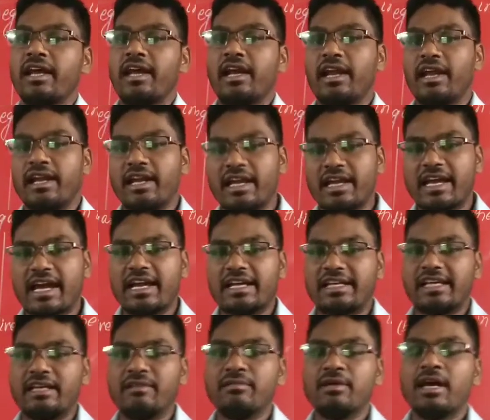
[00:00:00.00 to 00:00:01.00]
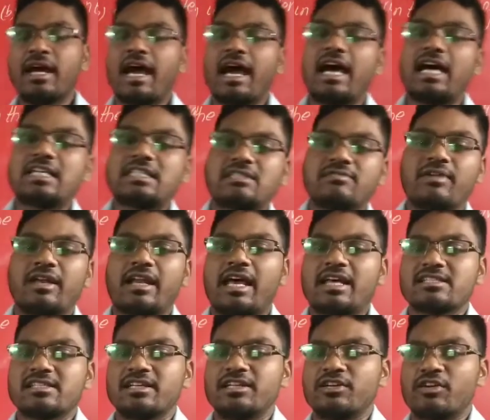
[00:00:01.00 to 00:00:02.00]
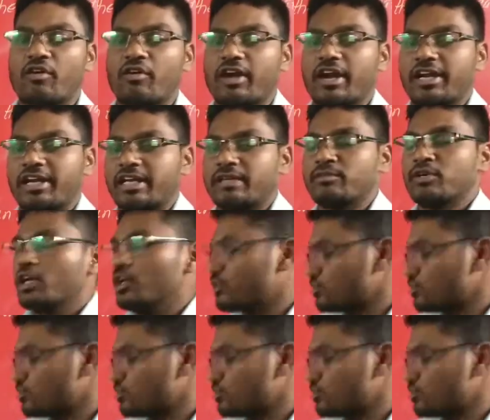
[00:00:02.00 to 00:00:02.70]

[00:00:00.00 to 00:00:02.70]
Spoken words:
in negative as well as interrogative.